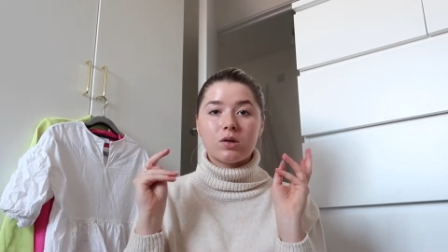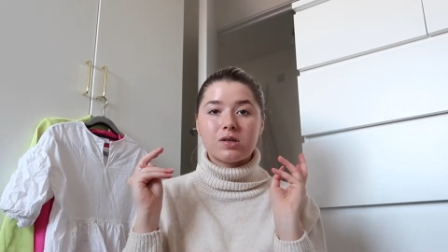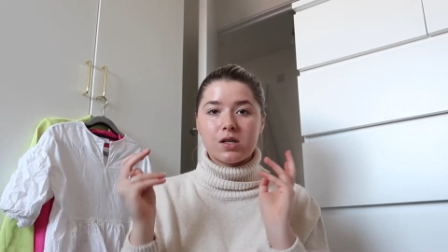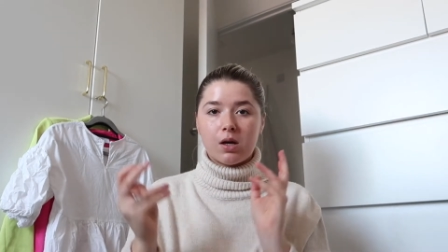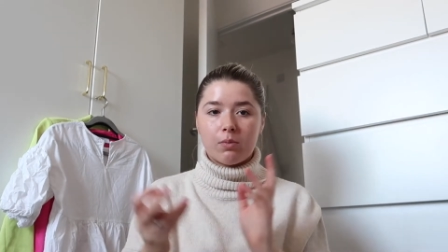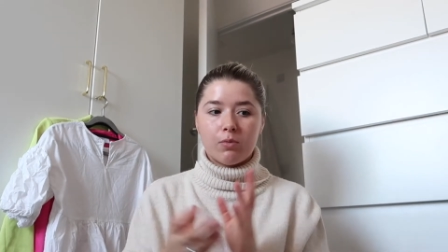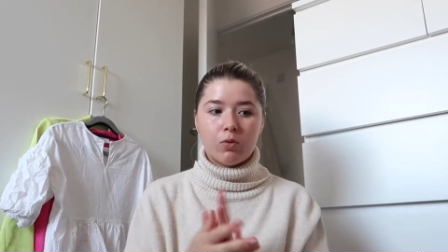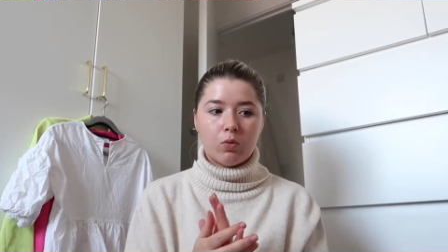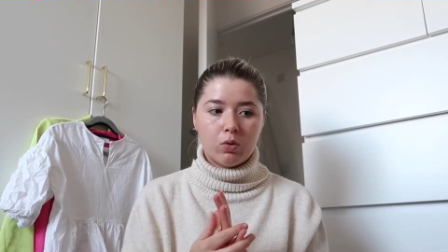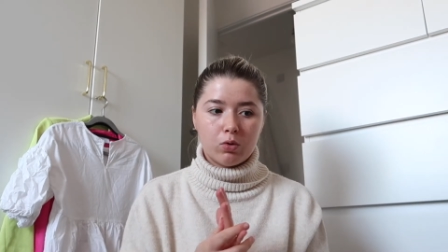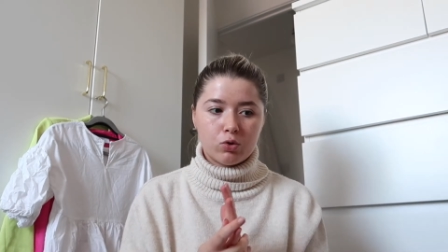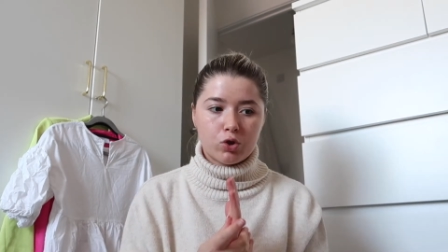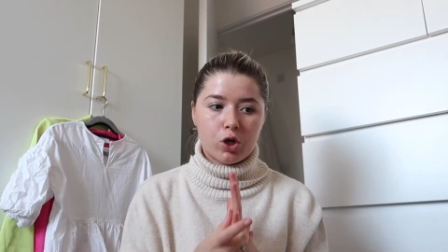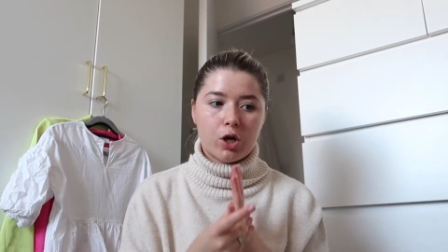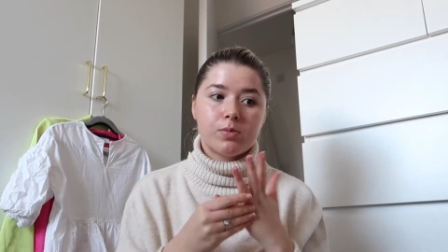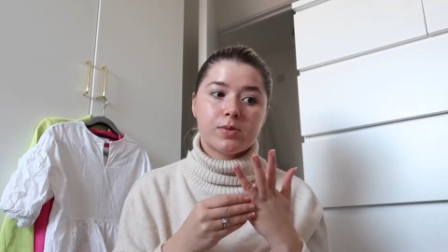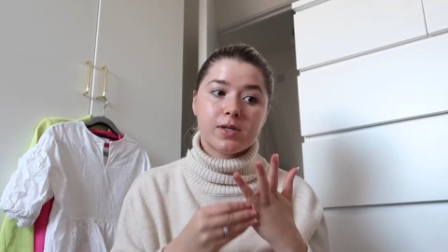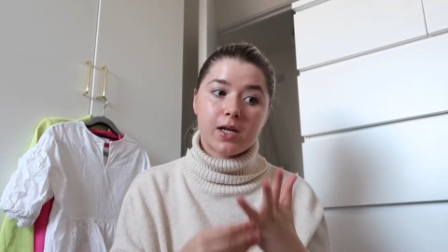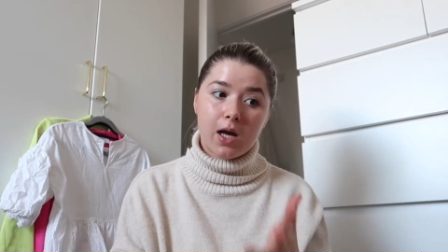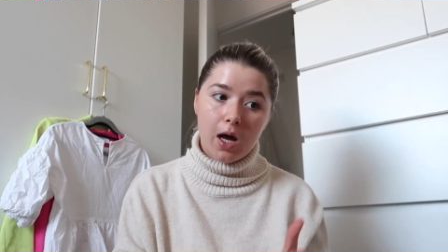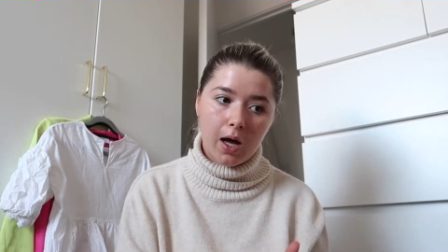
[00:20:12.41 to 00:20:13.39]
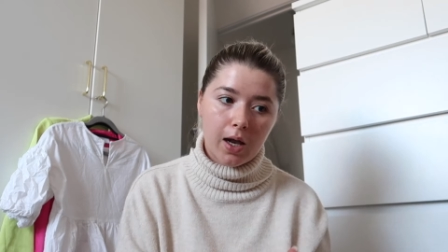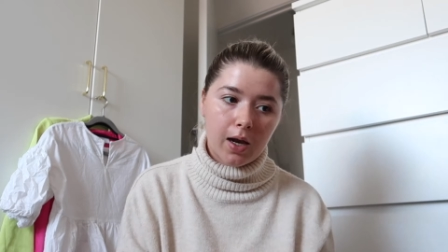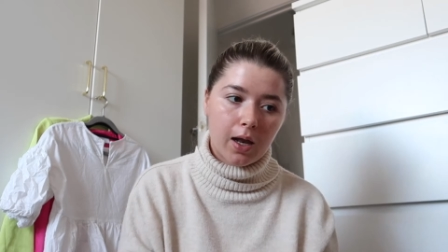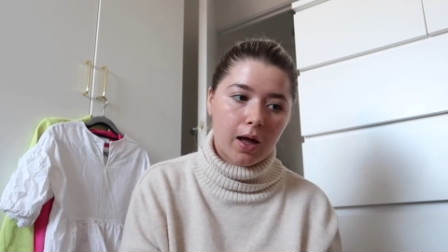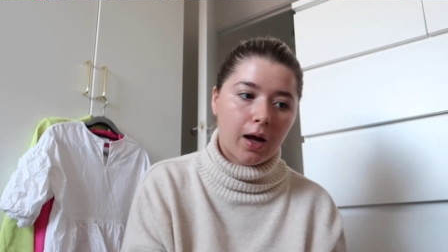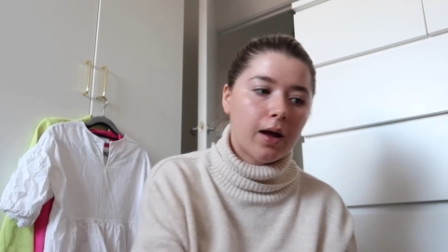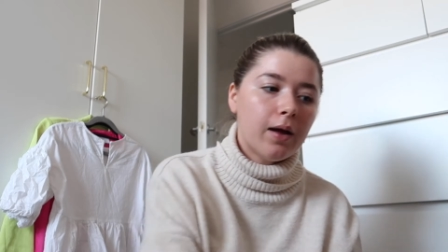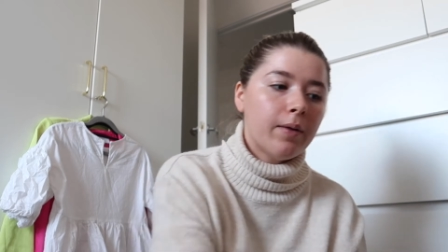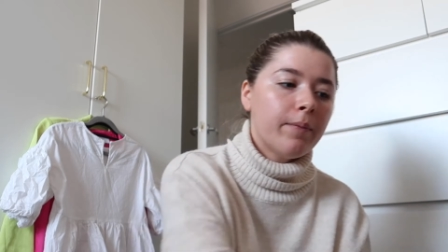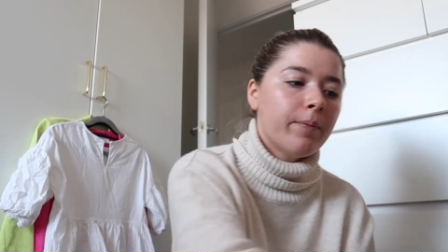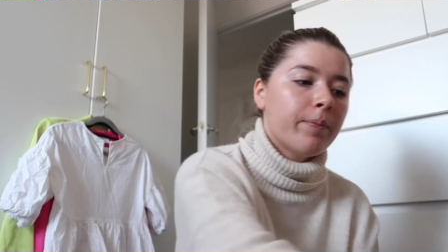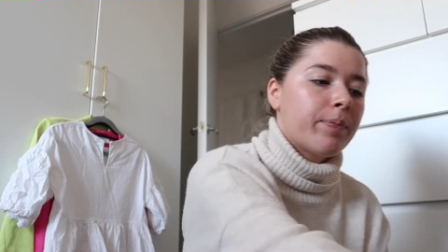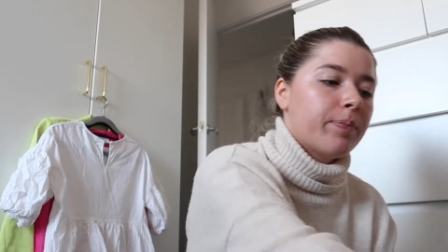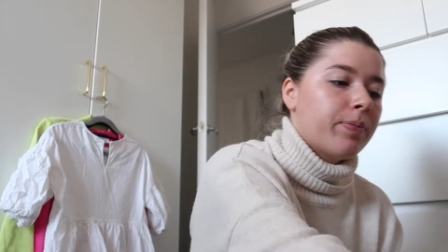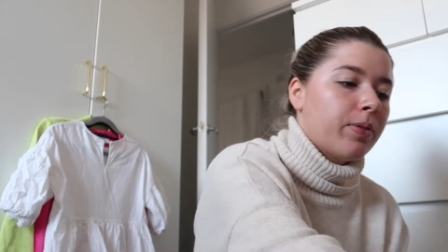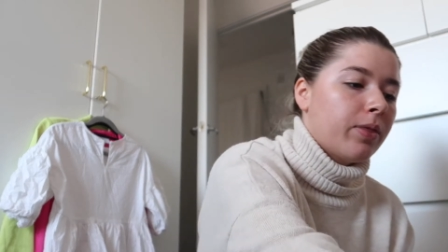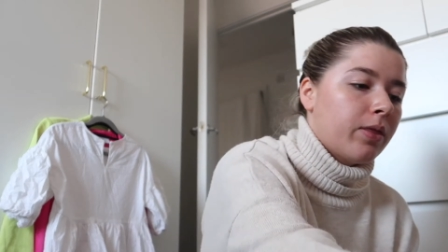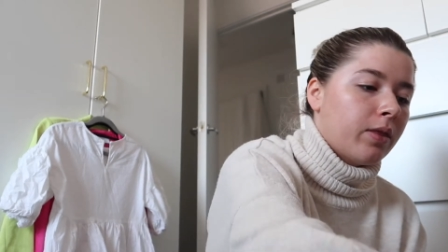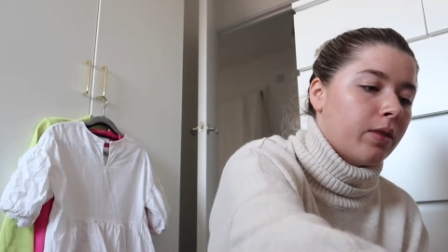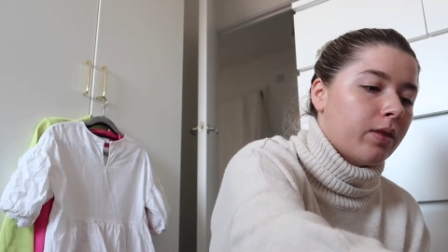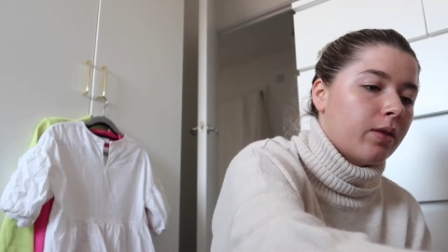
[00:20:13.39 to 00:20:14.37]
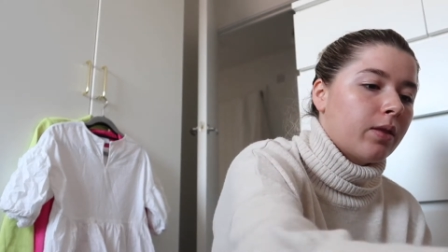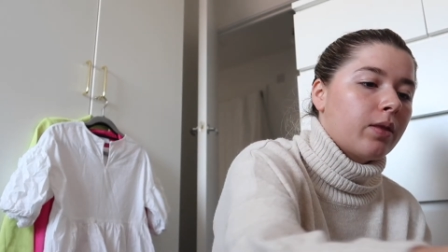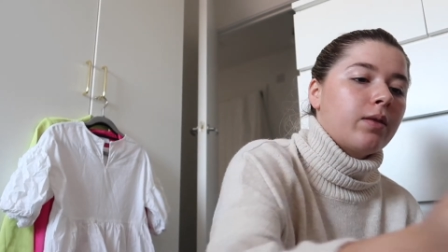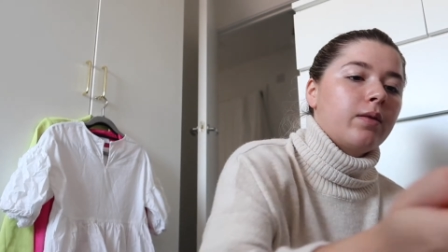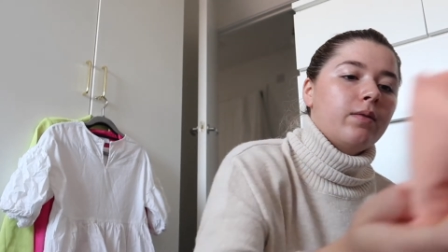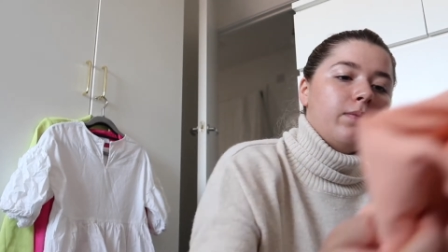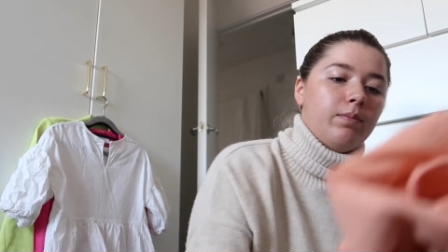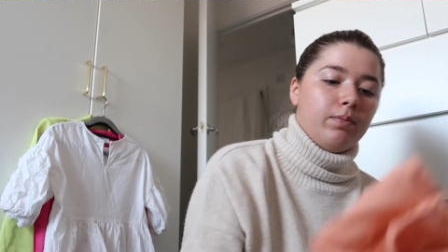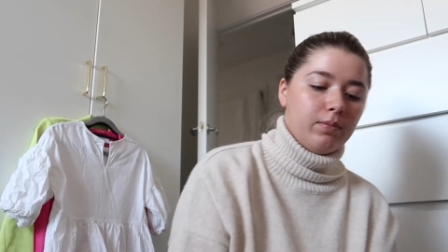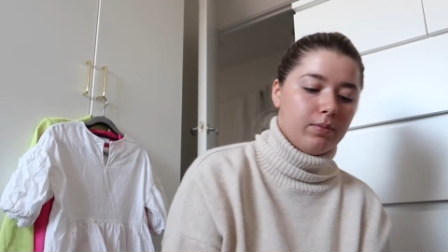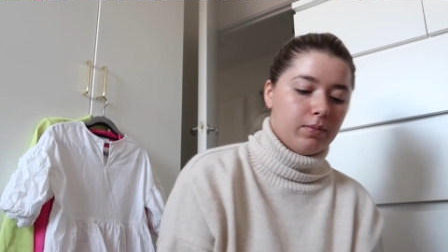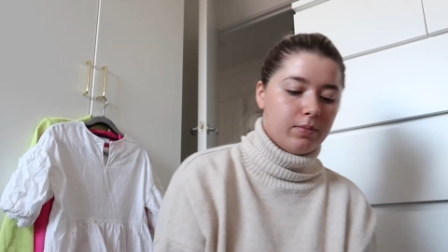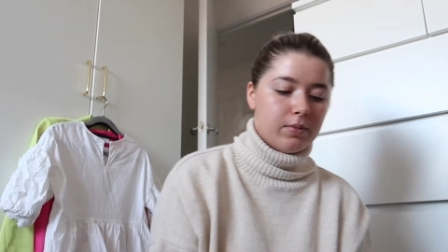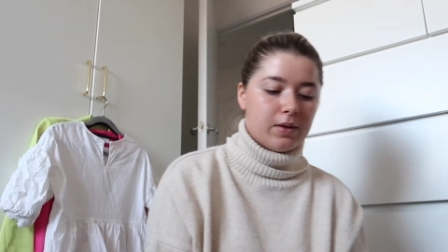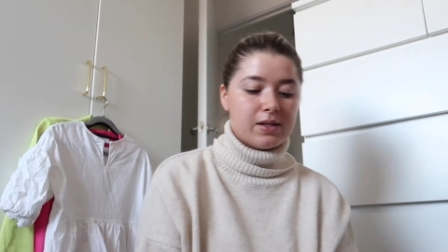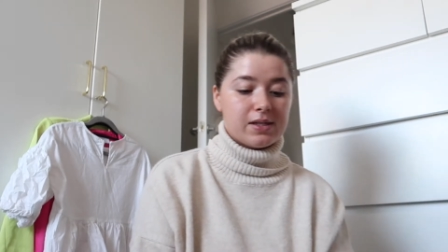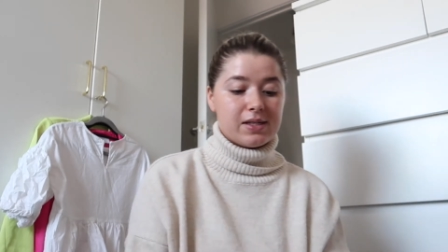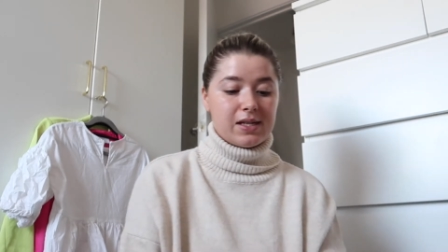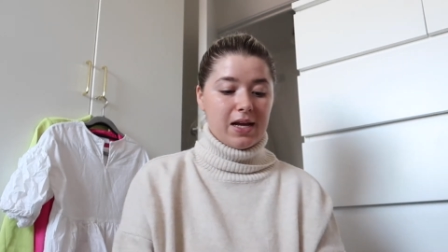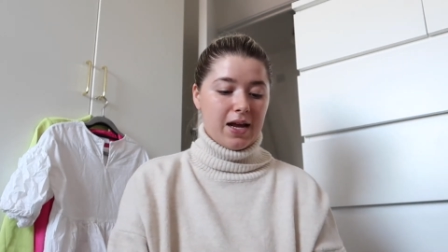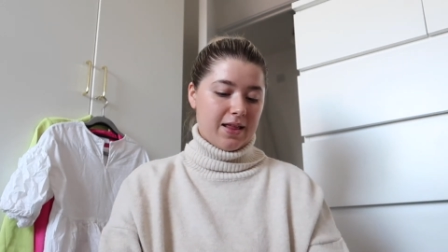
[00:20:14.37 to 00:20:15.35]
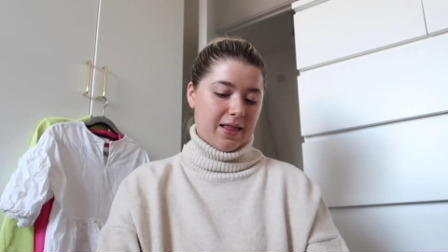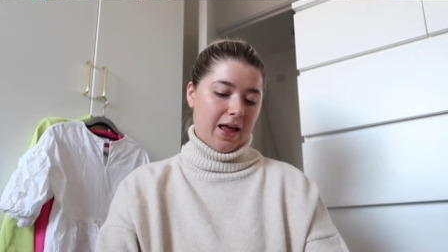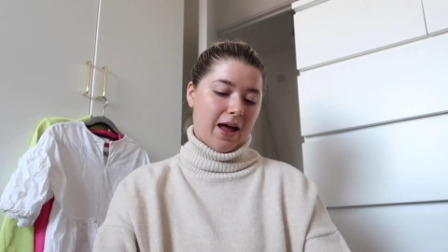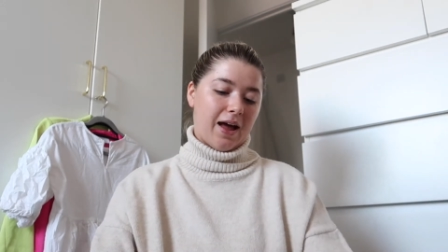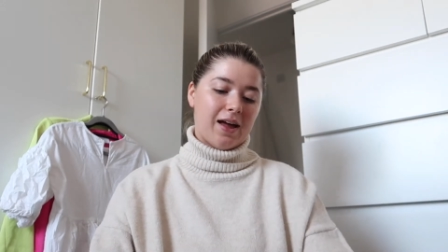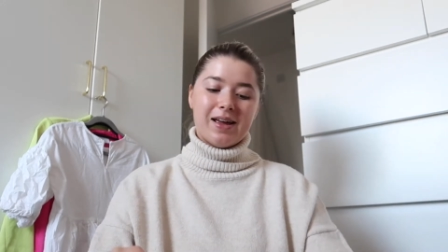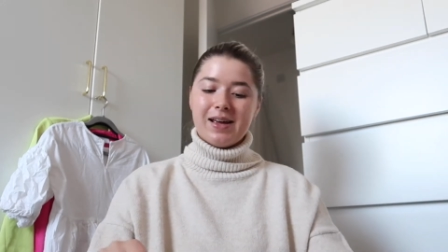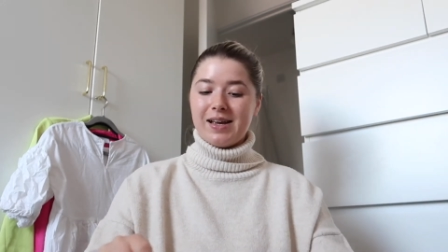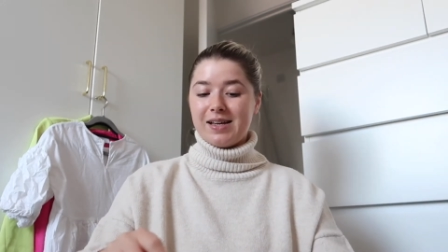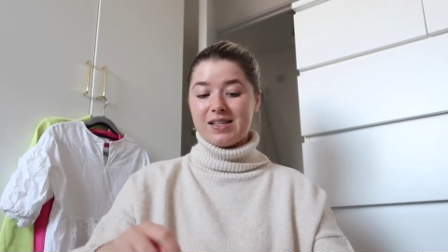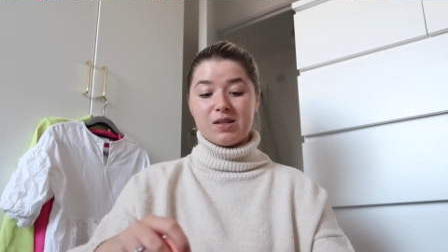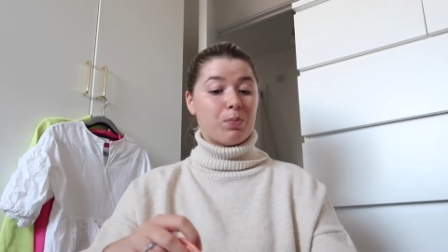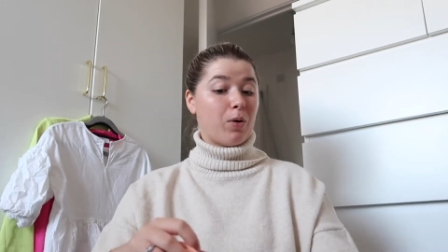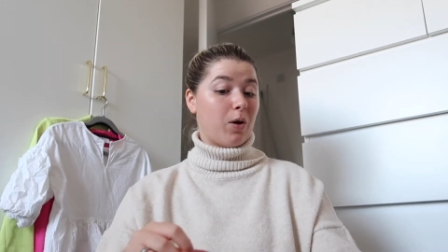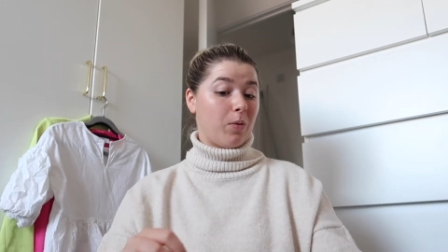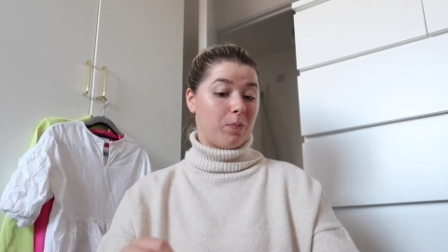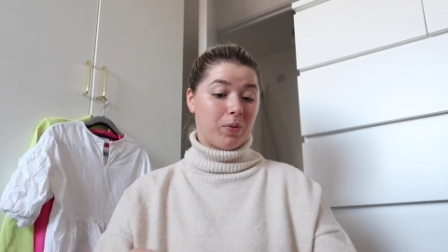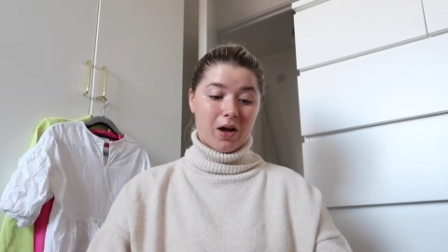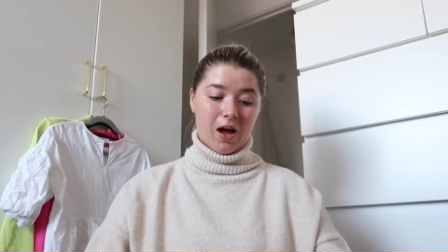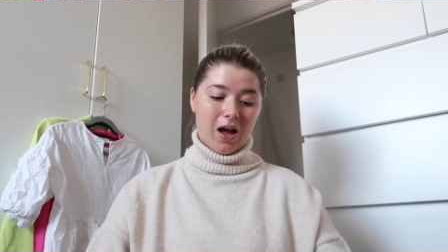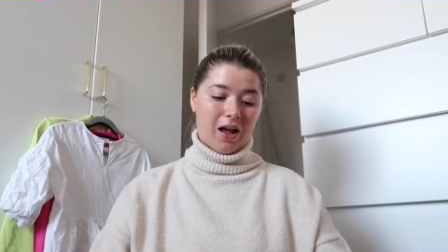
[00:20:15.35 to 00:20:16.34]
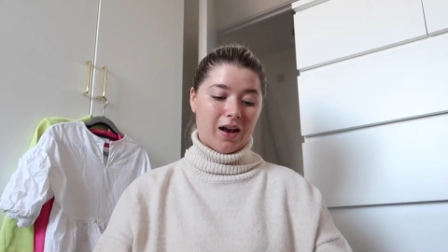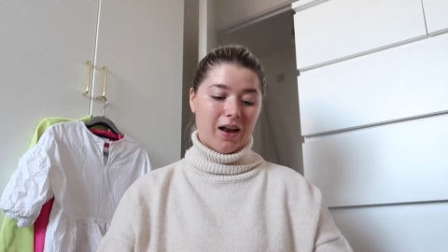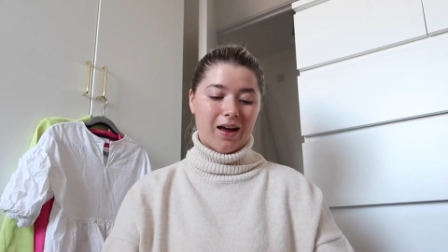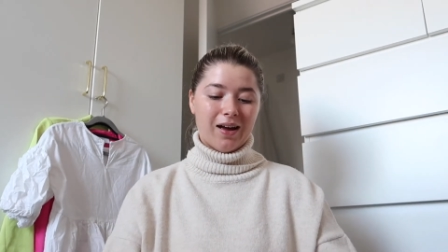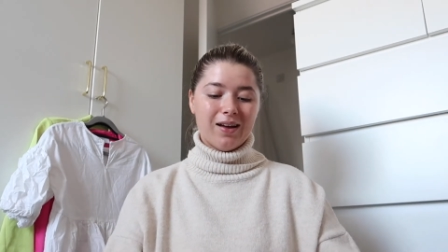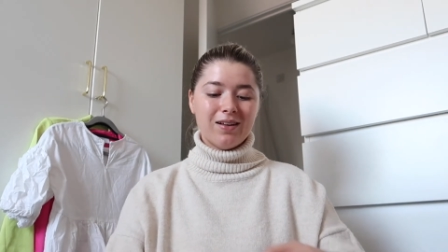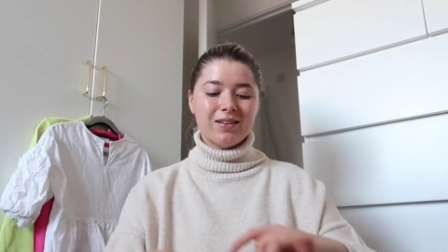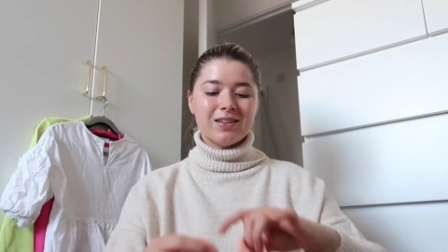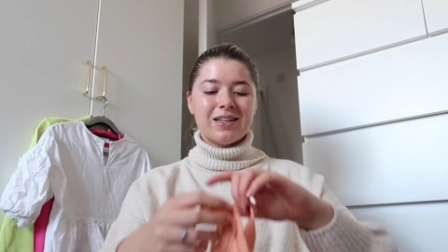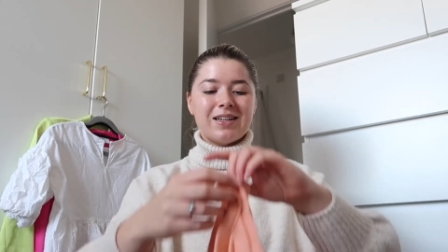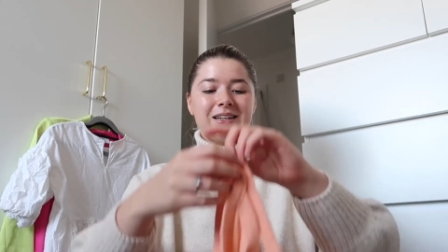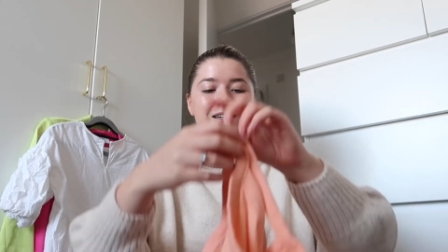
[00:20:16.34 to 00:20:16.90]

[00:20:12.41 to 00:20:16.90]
summer wardrobe's colour. Saying that, here's pop of colour.